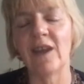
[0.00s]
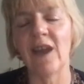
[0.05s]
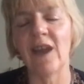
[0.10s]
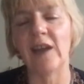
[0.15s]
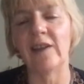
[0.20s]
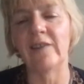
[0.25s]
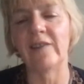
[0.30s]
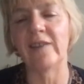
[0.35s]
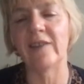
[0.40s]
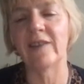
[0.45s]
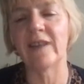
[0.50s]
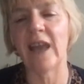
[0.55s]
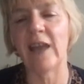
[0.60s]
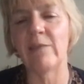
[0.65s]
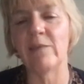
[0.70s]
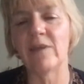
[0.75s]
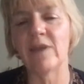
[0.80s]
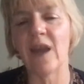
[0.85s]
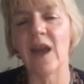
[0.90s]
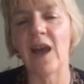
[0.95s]
and at the
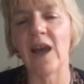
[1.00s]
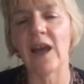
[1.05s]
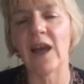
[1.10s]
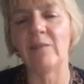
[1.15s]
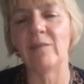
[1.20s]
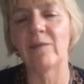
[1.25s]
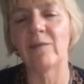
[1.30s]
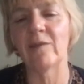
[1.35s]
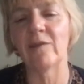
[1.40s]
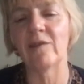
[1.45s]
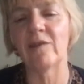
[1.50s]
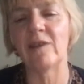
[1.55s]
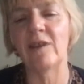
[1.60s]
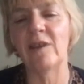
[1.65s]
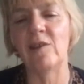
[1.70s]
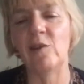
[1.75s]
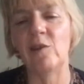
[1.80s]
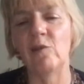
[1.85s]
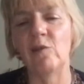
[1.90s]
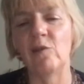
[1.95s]
same time
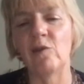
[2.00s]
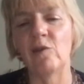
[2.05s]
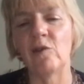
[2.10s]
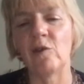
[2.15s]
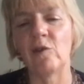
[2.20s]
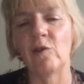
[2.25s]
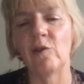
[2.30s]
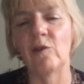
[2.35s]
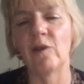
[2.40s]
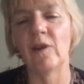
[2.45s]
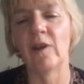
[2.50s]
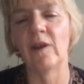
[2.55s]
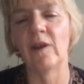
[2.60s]
continue to